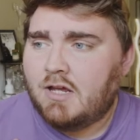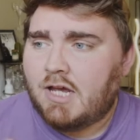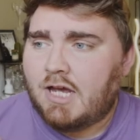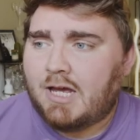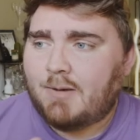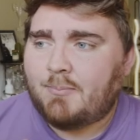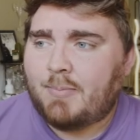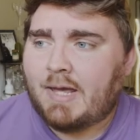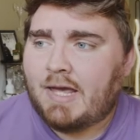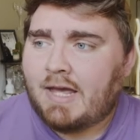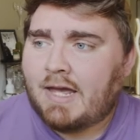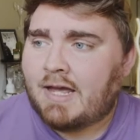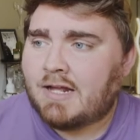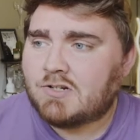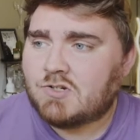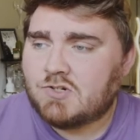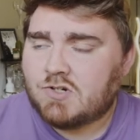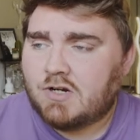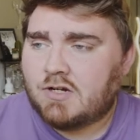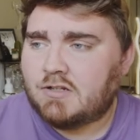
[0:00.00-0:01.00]
a
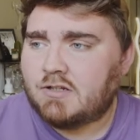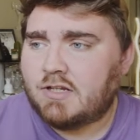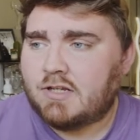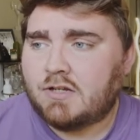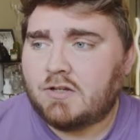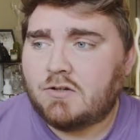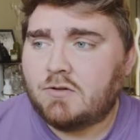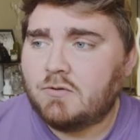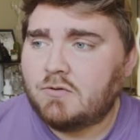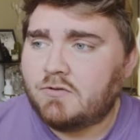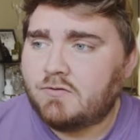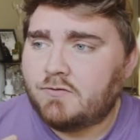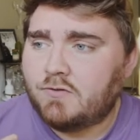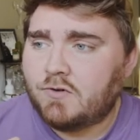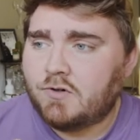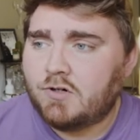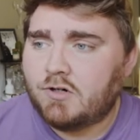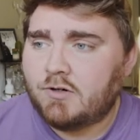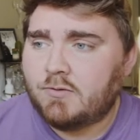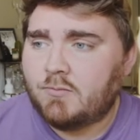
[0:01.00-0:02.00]
patch on like a
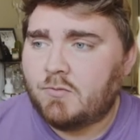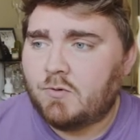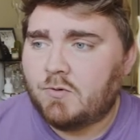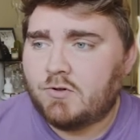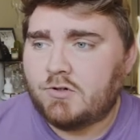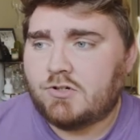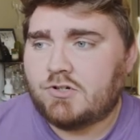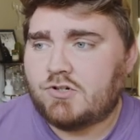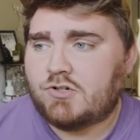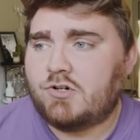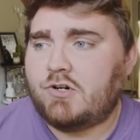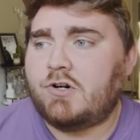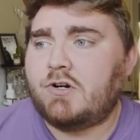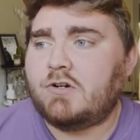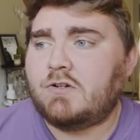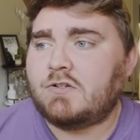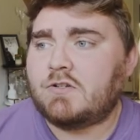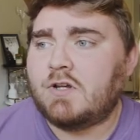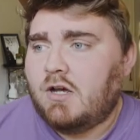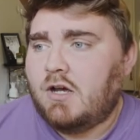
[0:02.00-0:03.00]
uniform or a
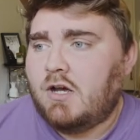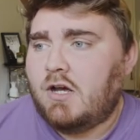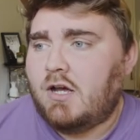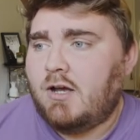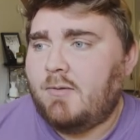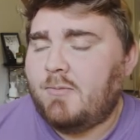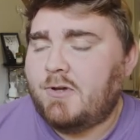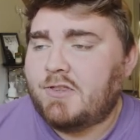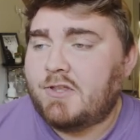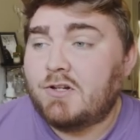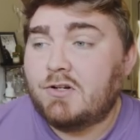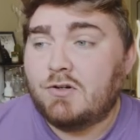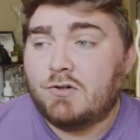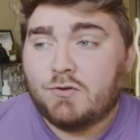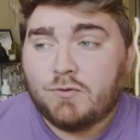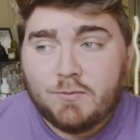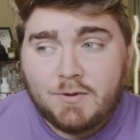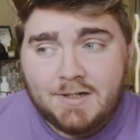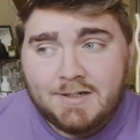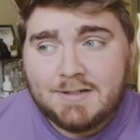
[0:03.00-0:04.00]
shirt. Um, but the
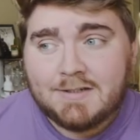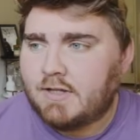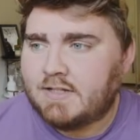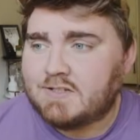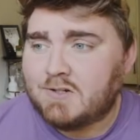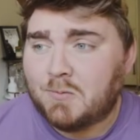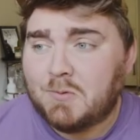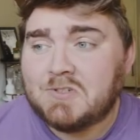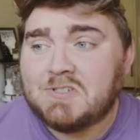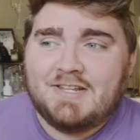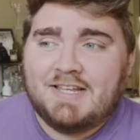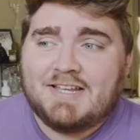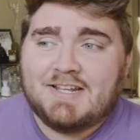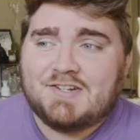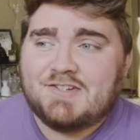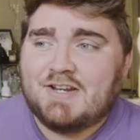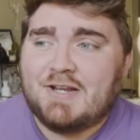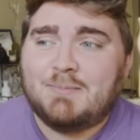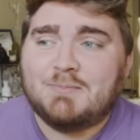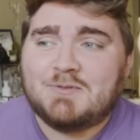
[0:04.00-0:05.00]
new one, it's almost like a
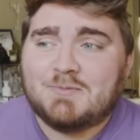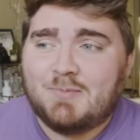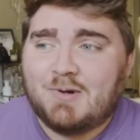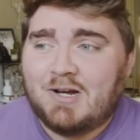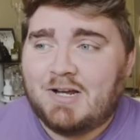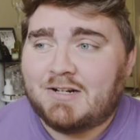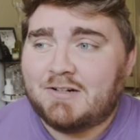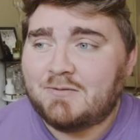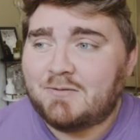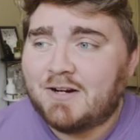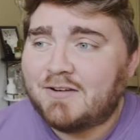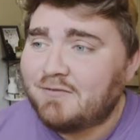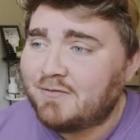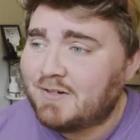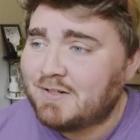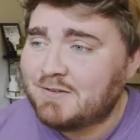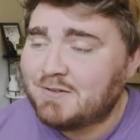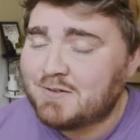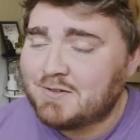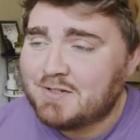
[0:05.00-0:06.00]
James Bond
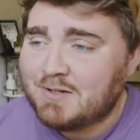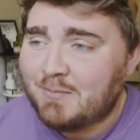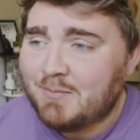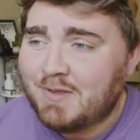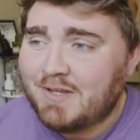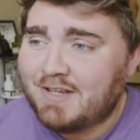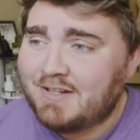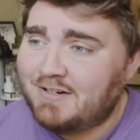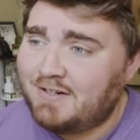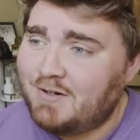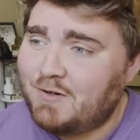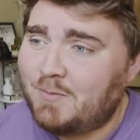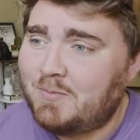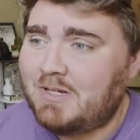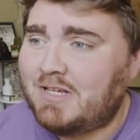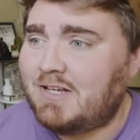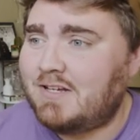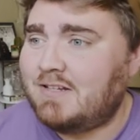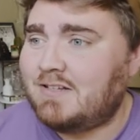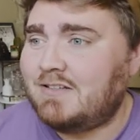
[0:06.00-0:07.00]
reference or something in here
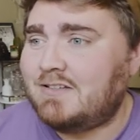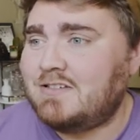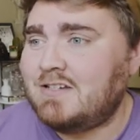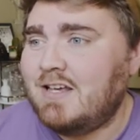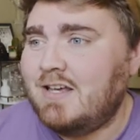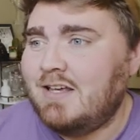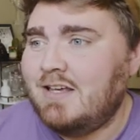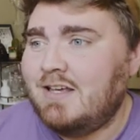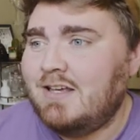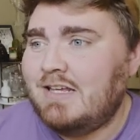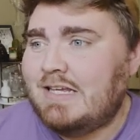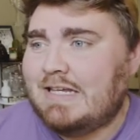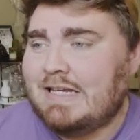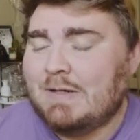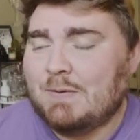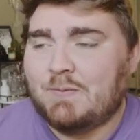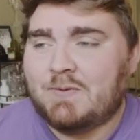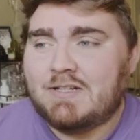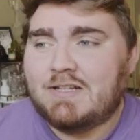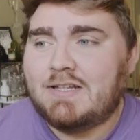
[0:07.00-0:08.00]
because
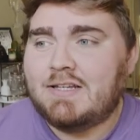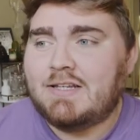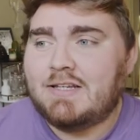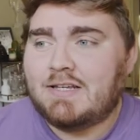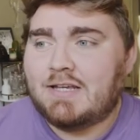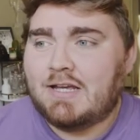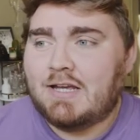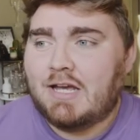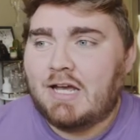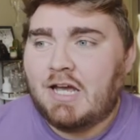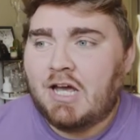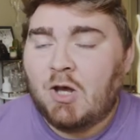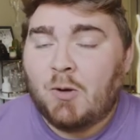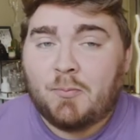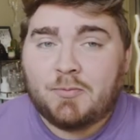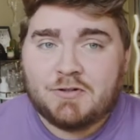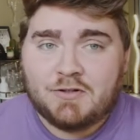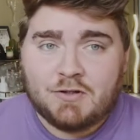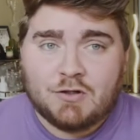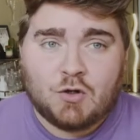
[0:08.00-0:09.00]
it really
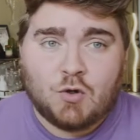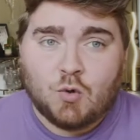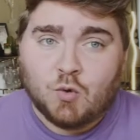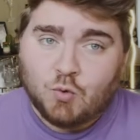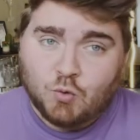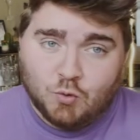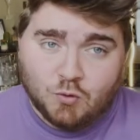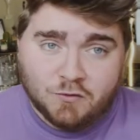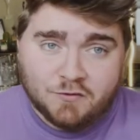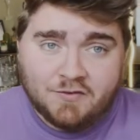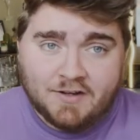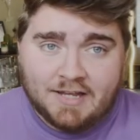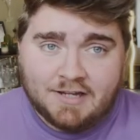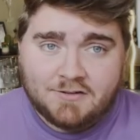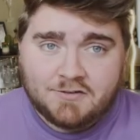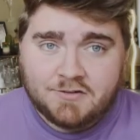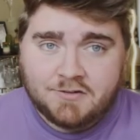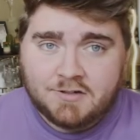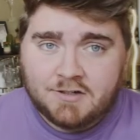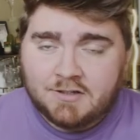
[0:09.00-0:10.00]
upped the cool
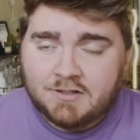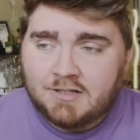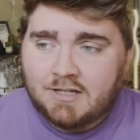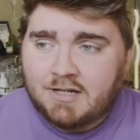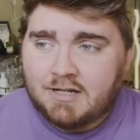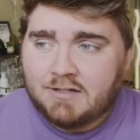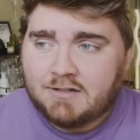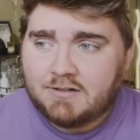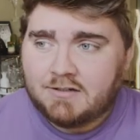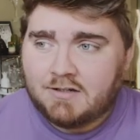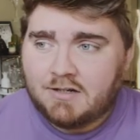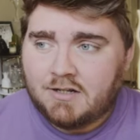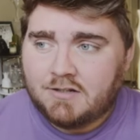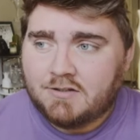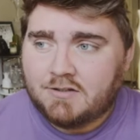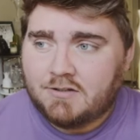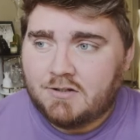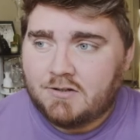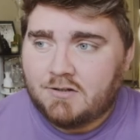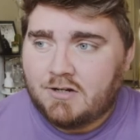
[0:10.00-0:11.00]
factor a lot on
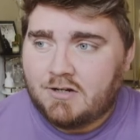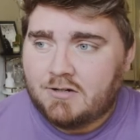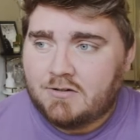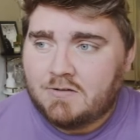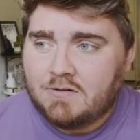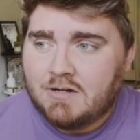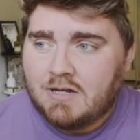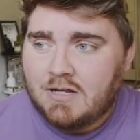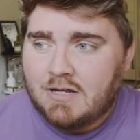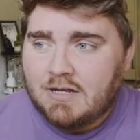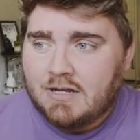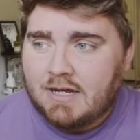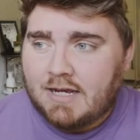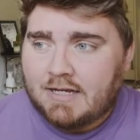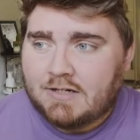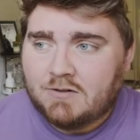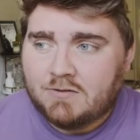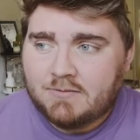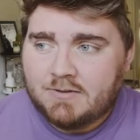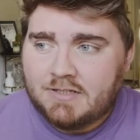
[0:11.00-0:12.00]
the logo.
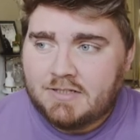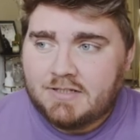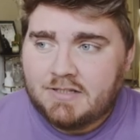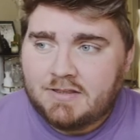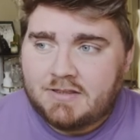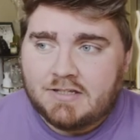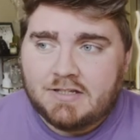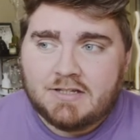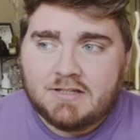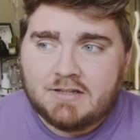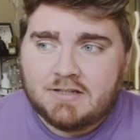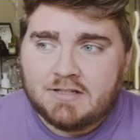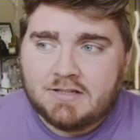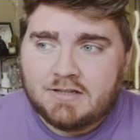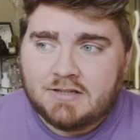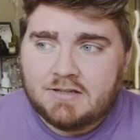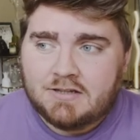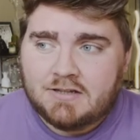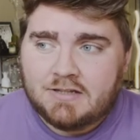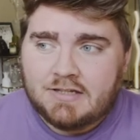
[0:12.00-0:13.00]
I don't really think
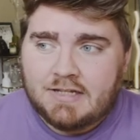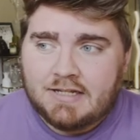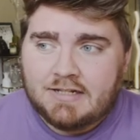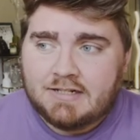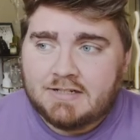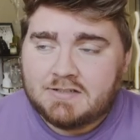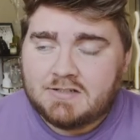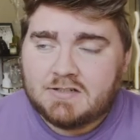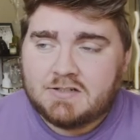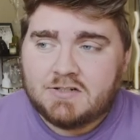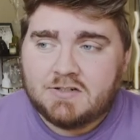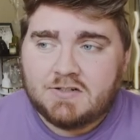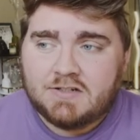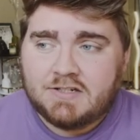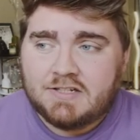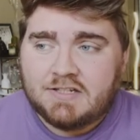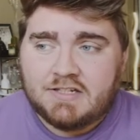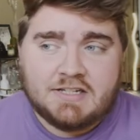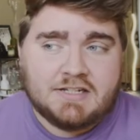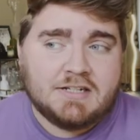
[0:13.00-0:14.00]
that they
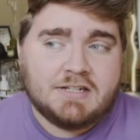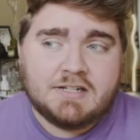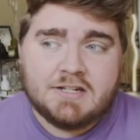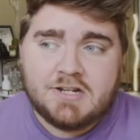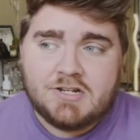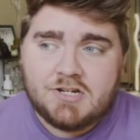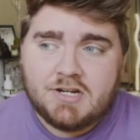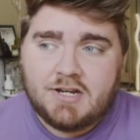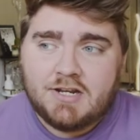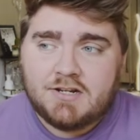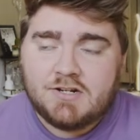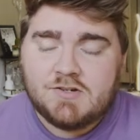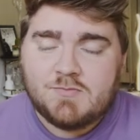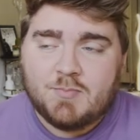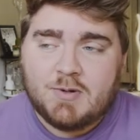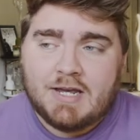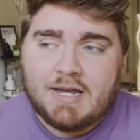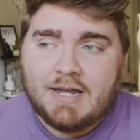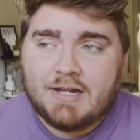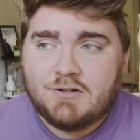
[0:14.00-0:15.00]
necessarily needed a change,
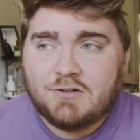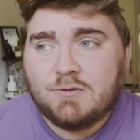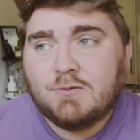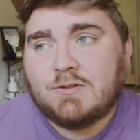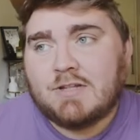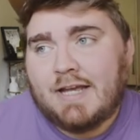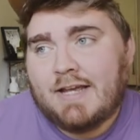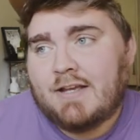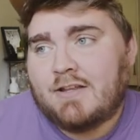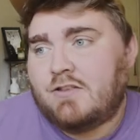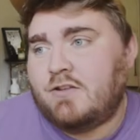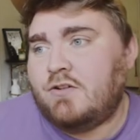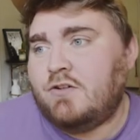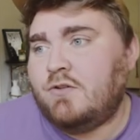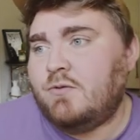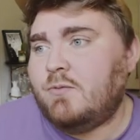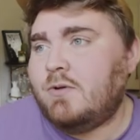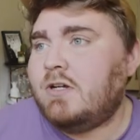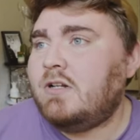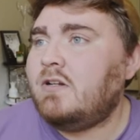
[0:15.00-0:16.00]
but I do like the
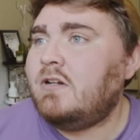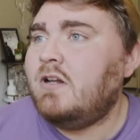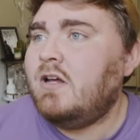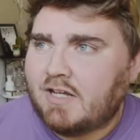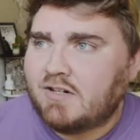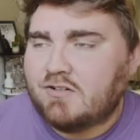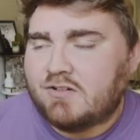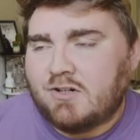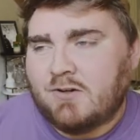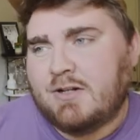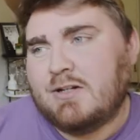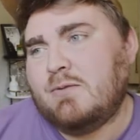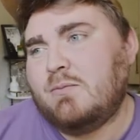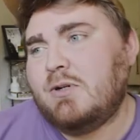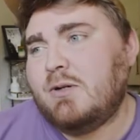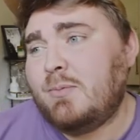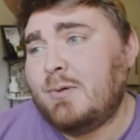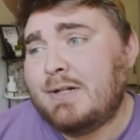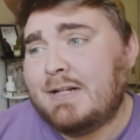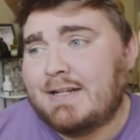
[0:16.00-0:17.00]
new one. I don't know, I don't
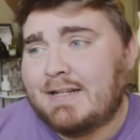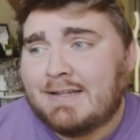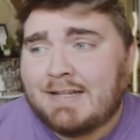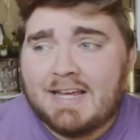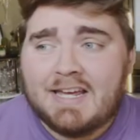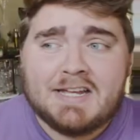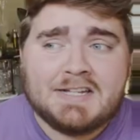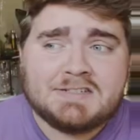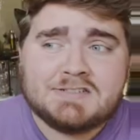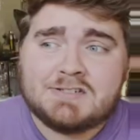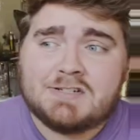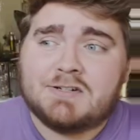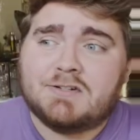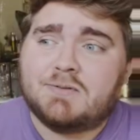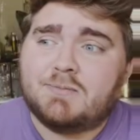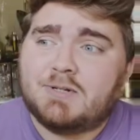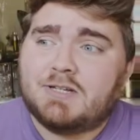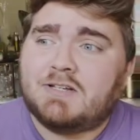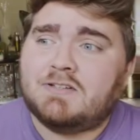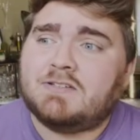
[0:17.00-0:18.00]
wanna put it in the S
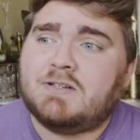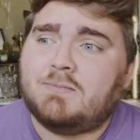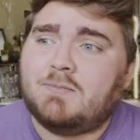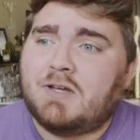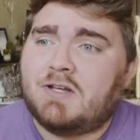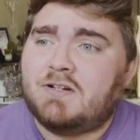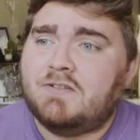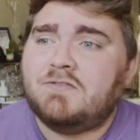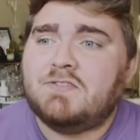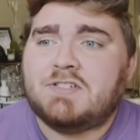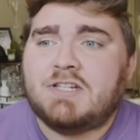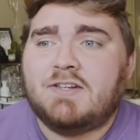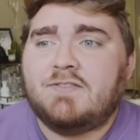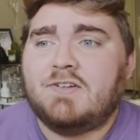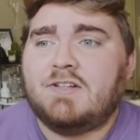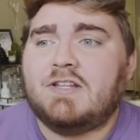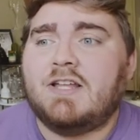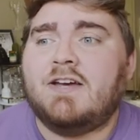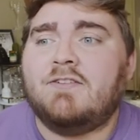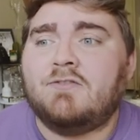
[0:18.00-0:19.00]
tier because I'm kind of
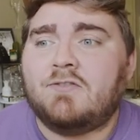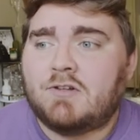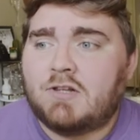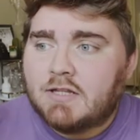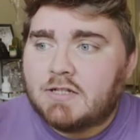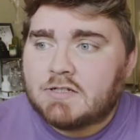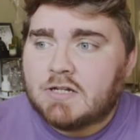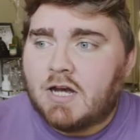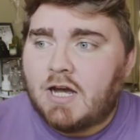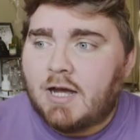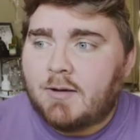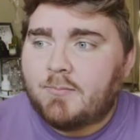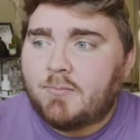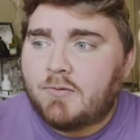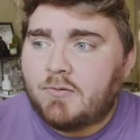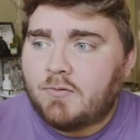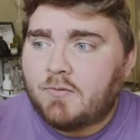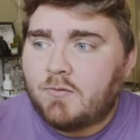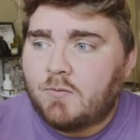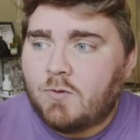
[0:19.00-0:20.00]
saving that for the
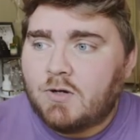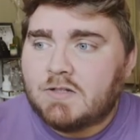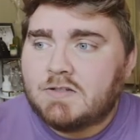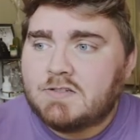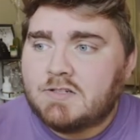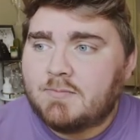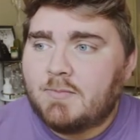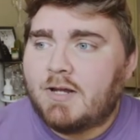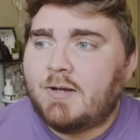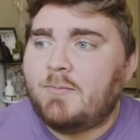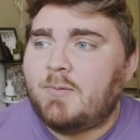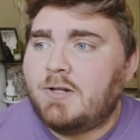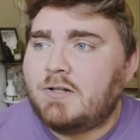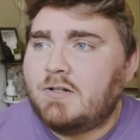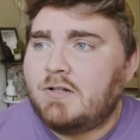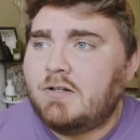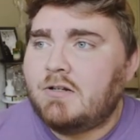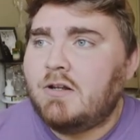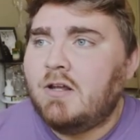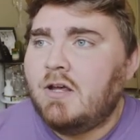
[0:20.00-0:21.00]
top ones in my
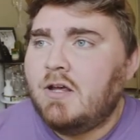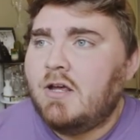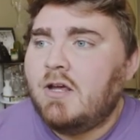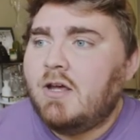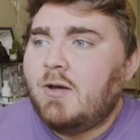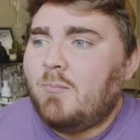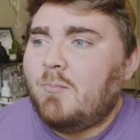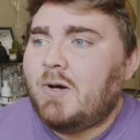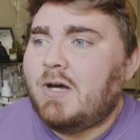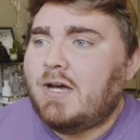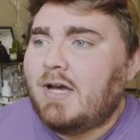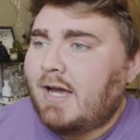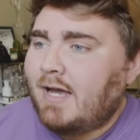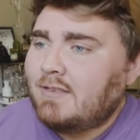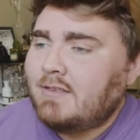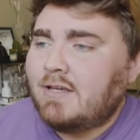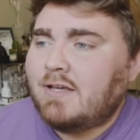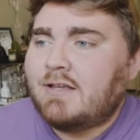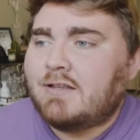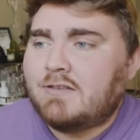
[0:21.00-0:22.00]
opinion. But I
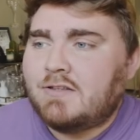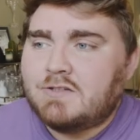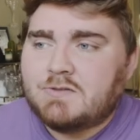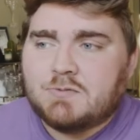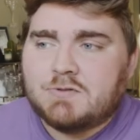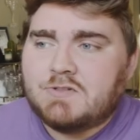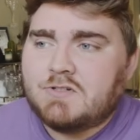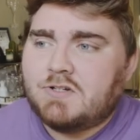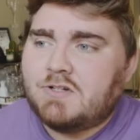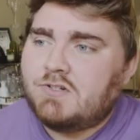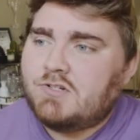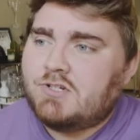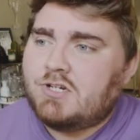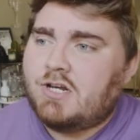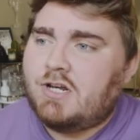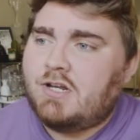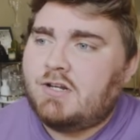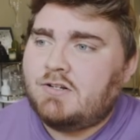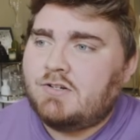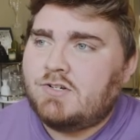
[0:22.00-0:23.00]
think this one's a good
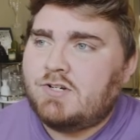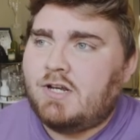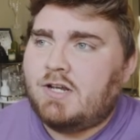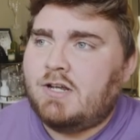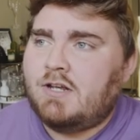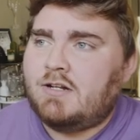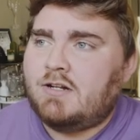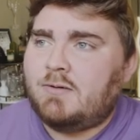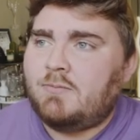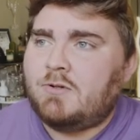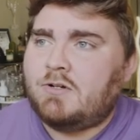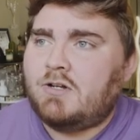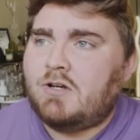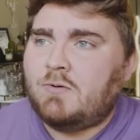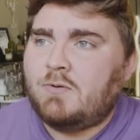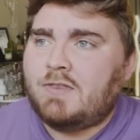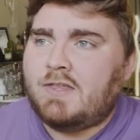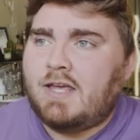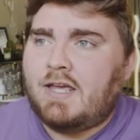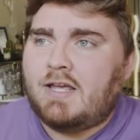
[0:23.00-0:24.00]
change and I'm gonna
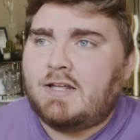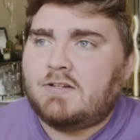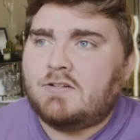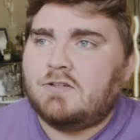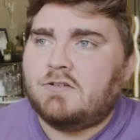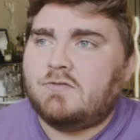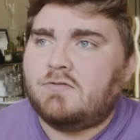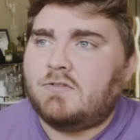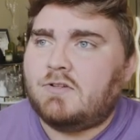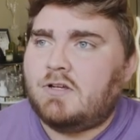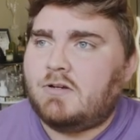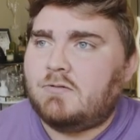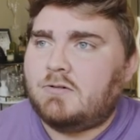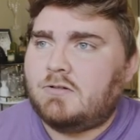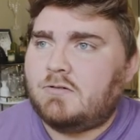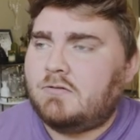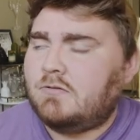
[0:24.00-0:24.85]
go with A tier for that one.